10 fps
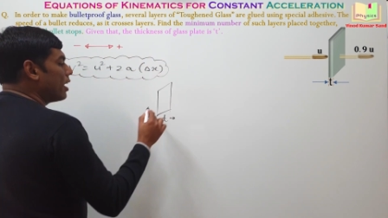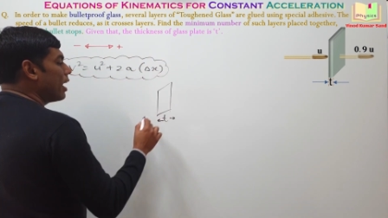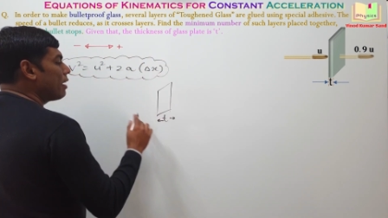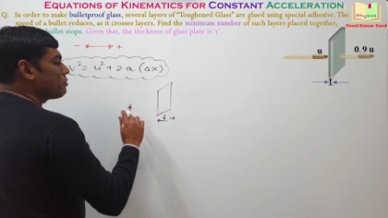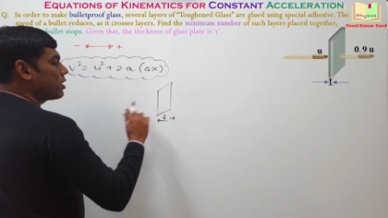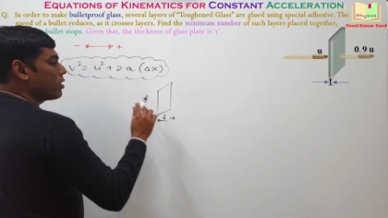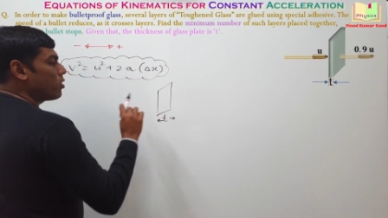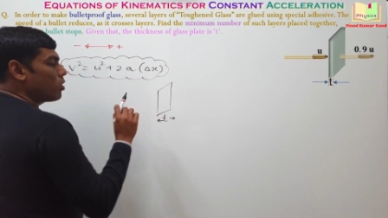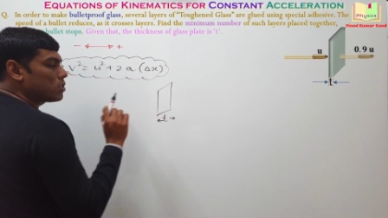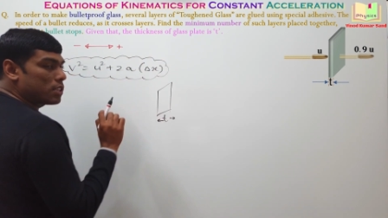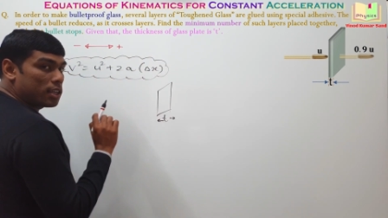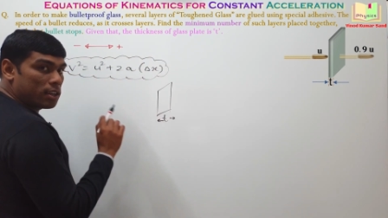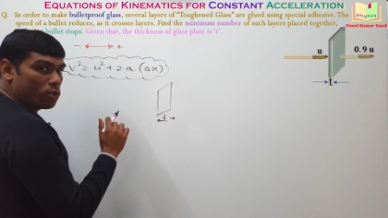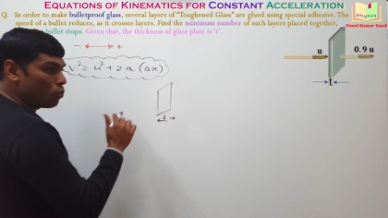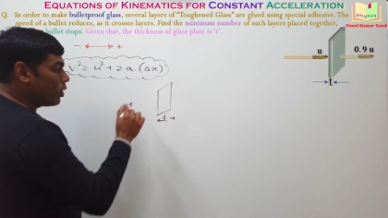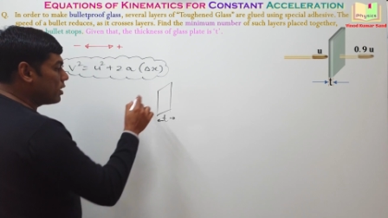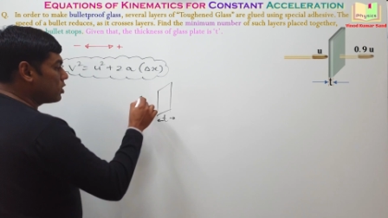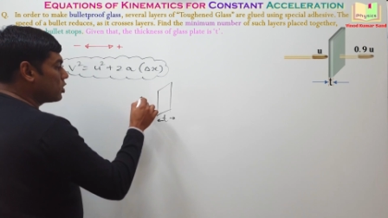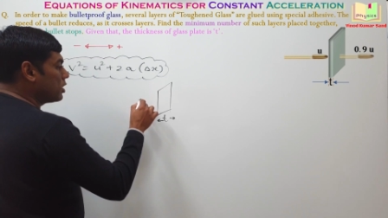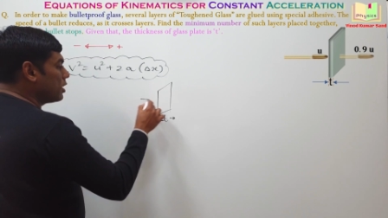After crossing one
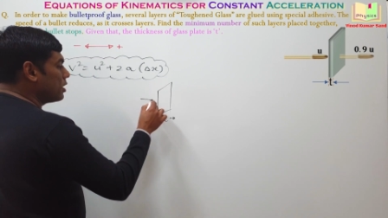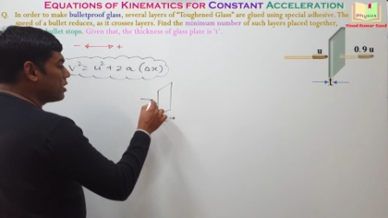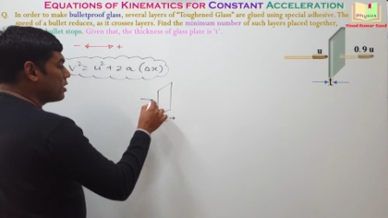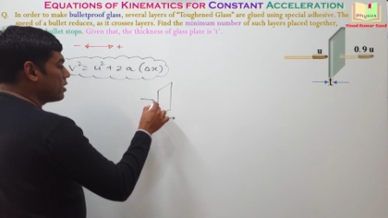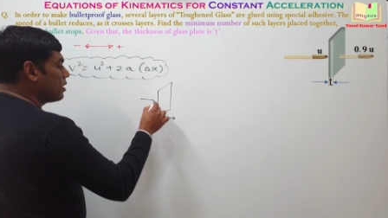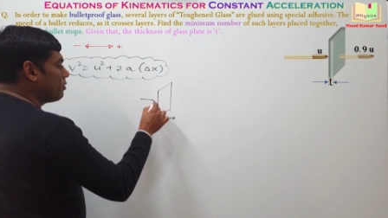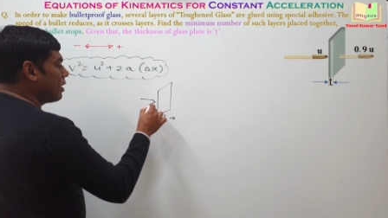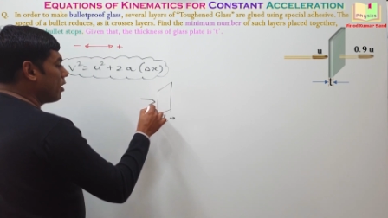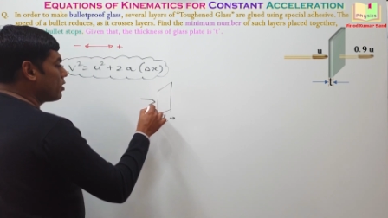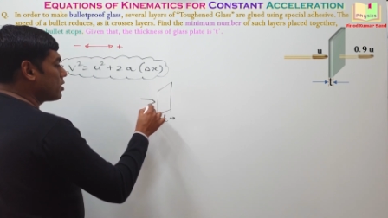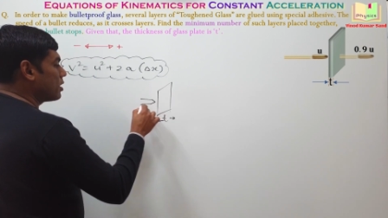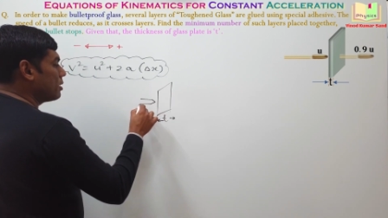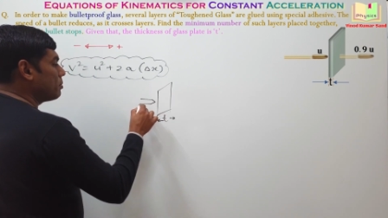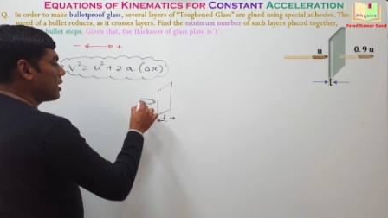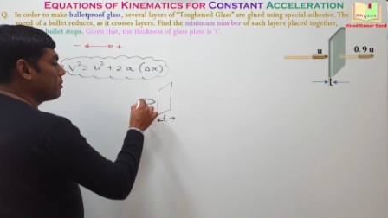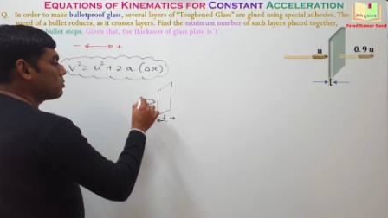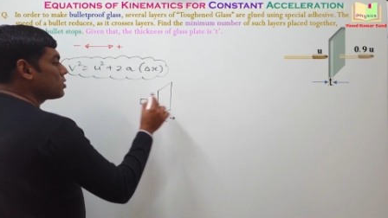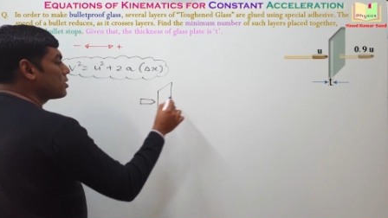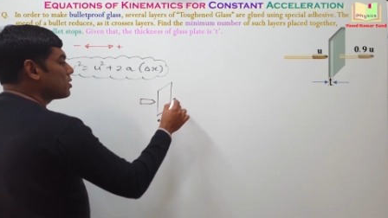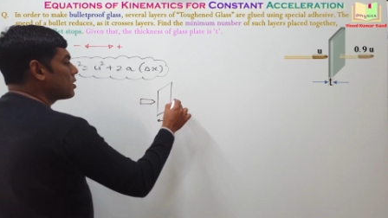sheet, the velocity
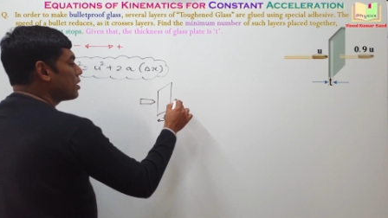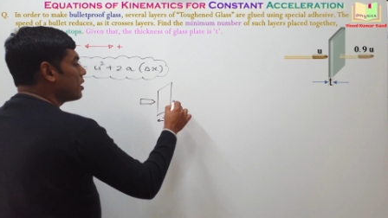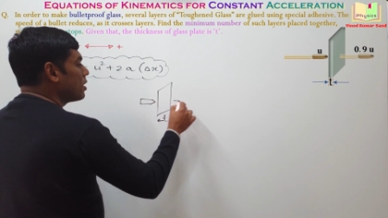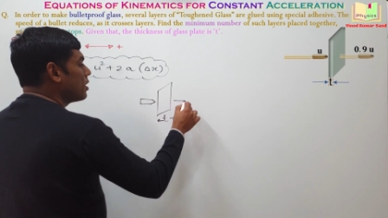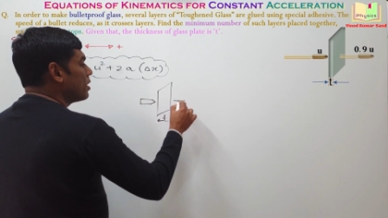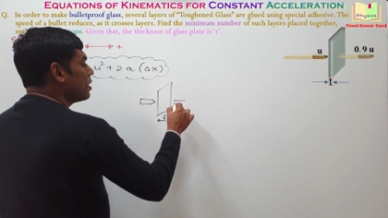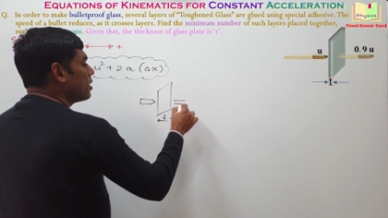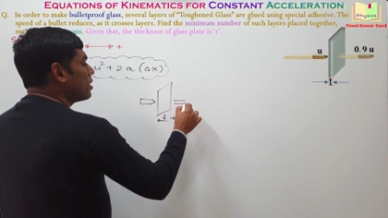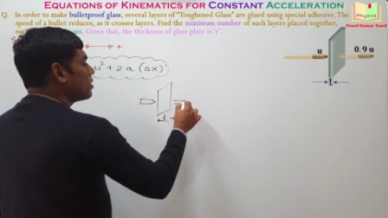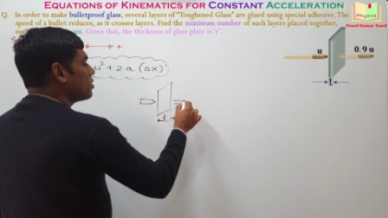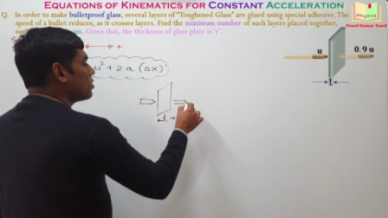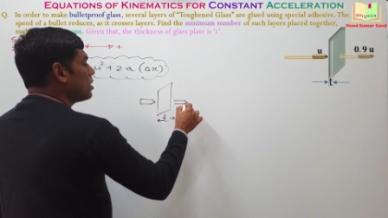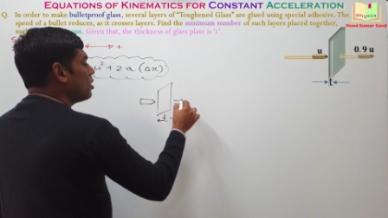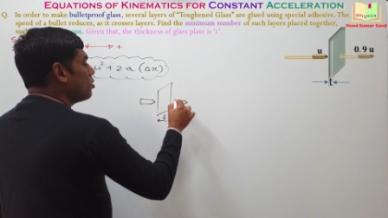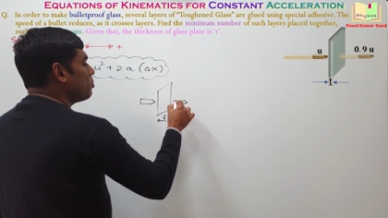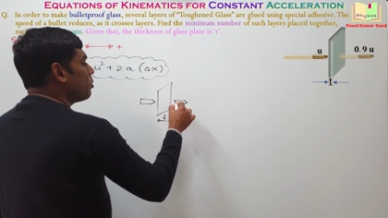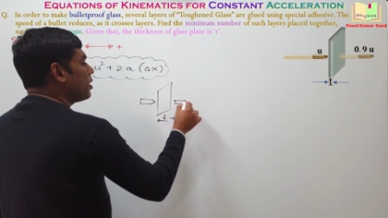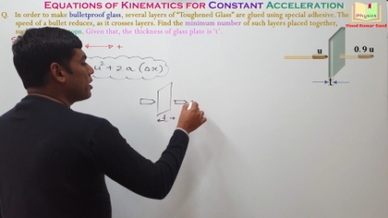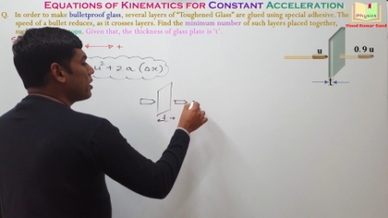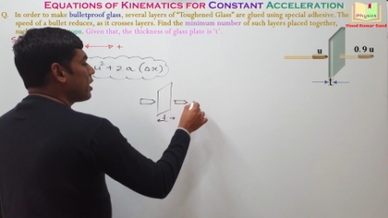becomes
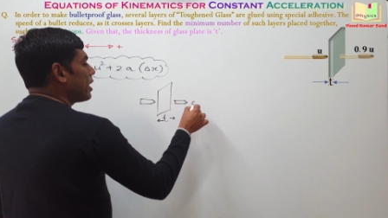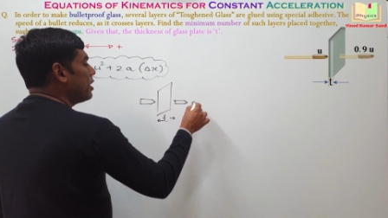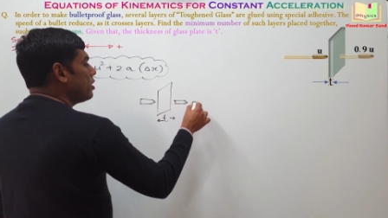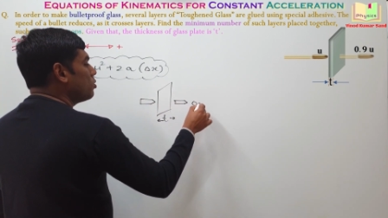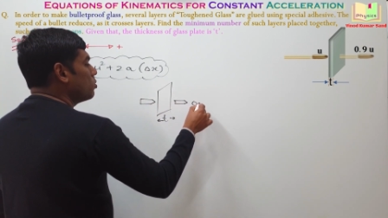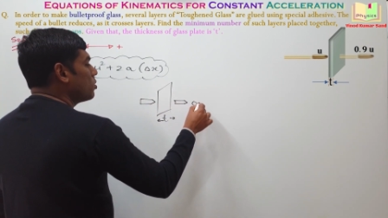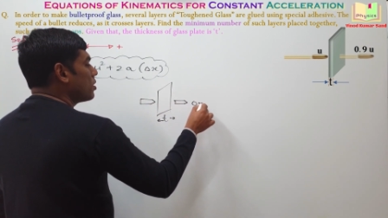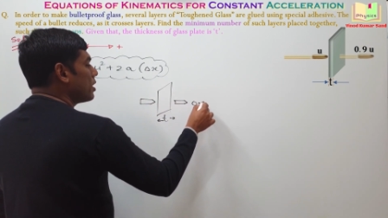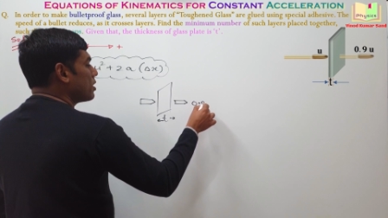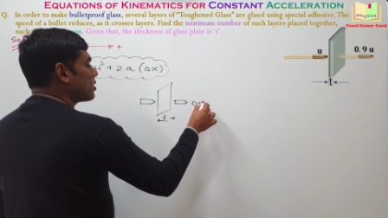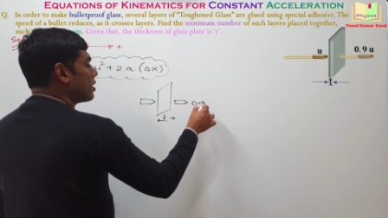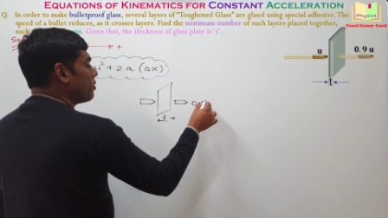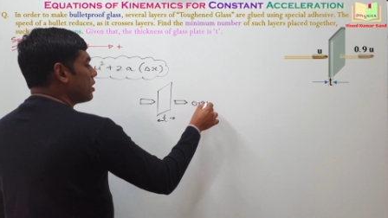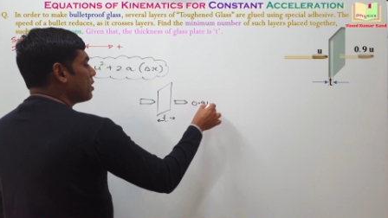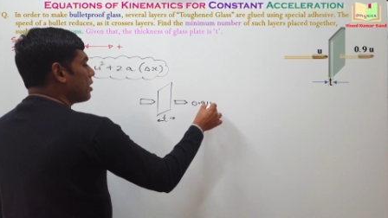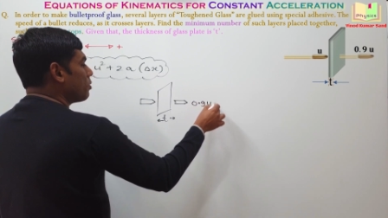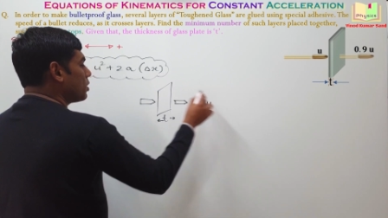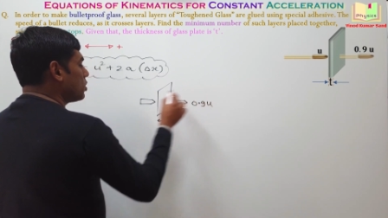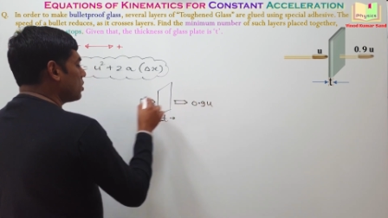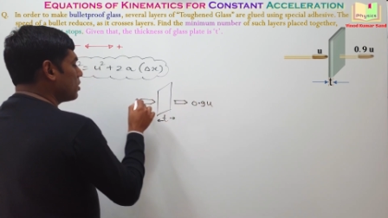0.9 u. It's given in the
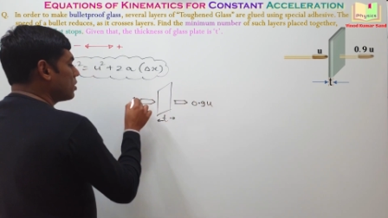question.